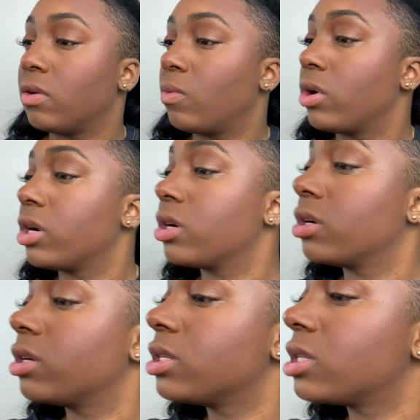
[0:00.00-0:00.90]

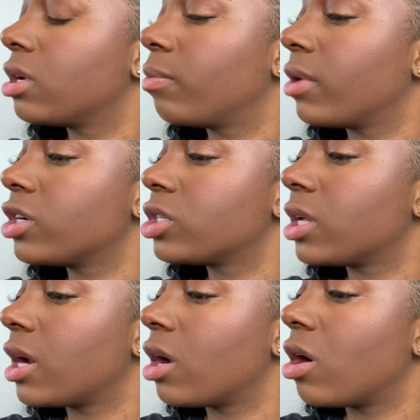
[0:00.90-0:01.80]
Where is the brush
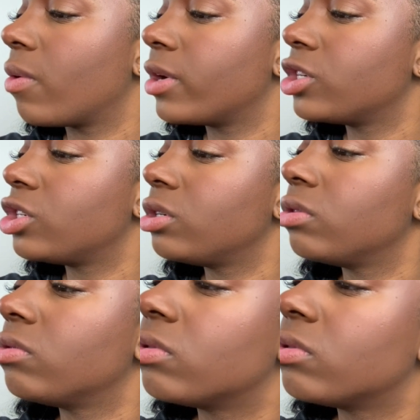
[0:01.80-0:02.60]
that I always use?